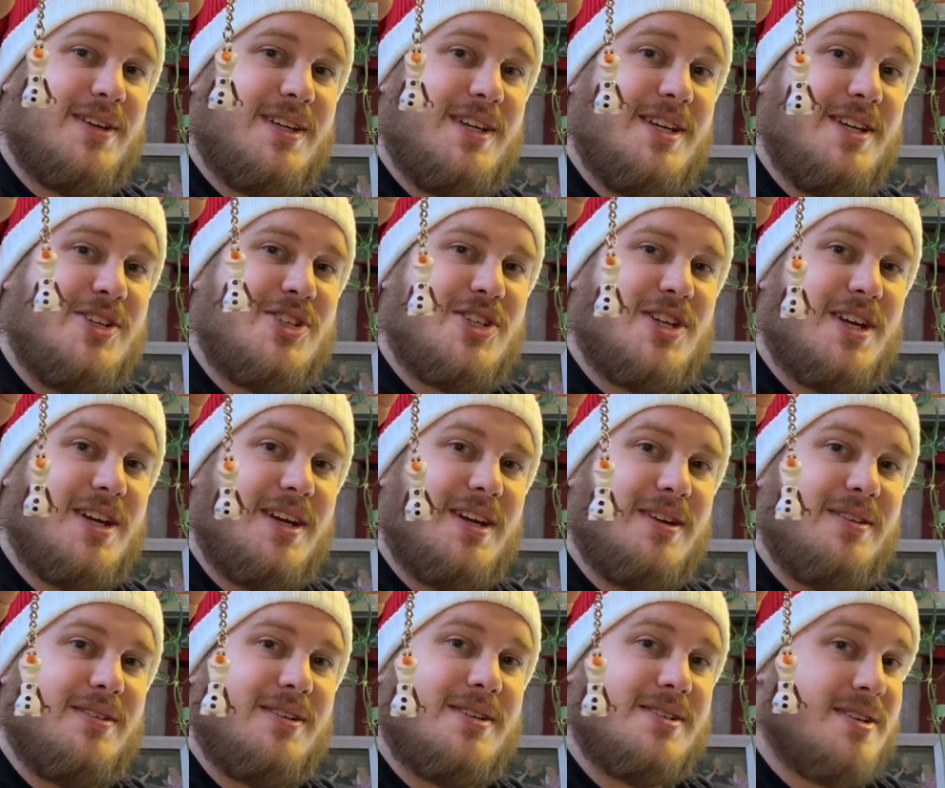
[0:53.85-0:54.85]

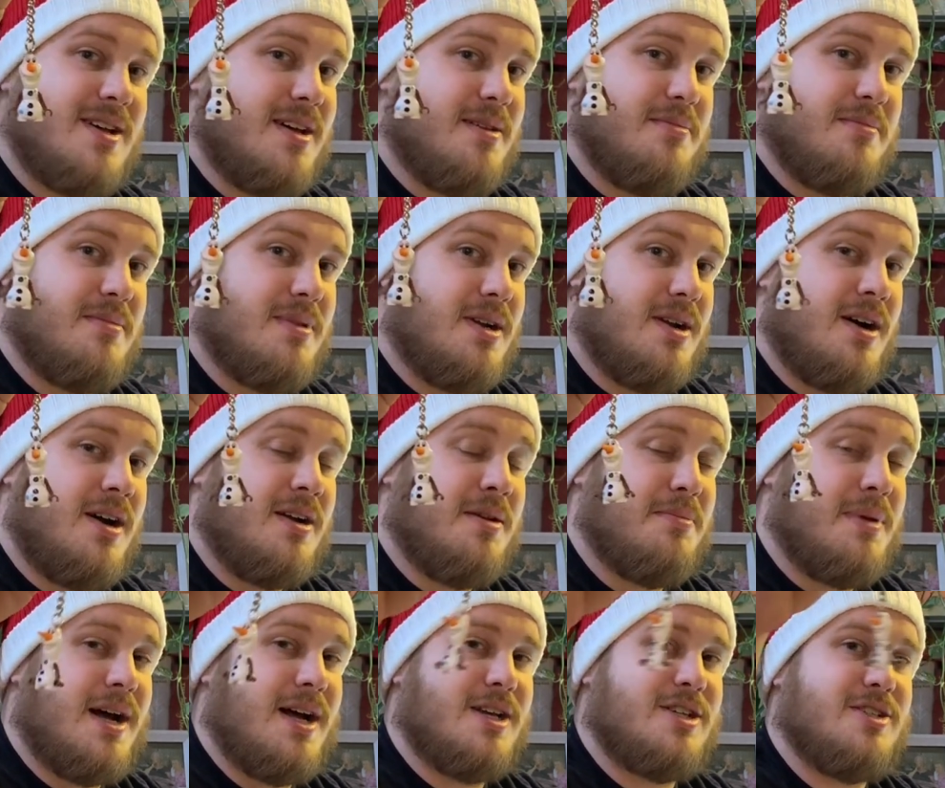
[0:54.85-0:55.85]
keychain because I'm an
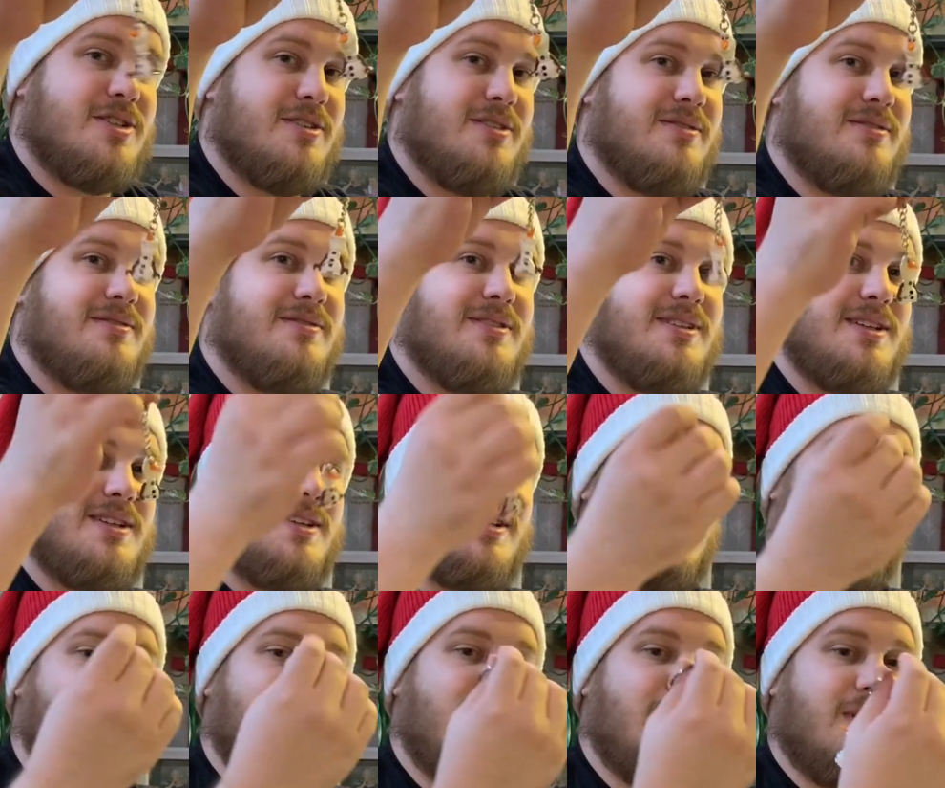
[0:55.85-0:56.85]
unabashed
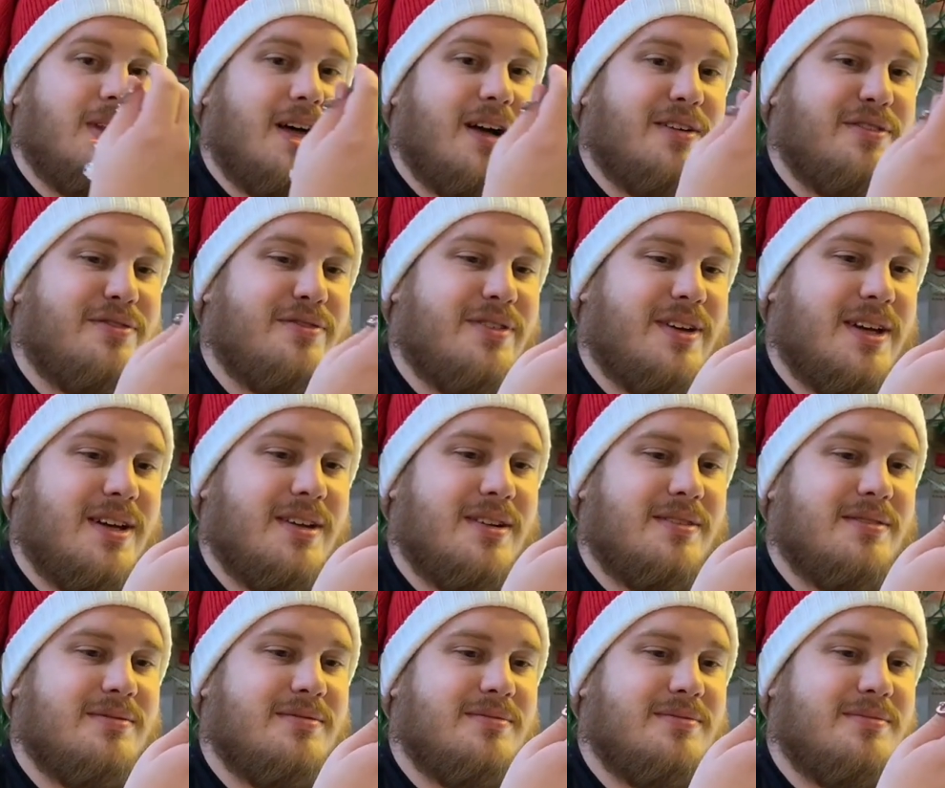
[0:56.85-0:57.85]
Olaf fan.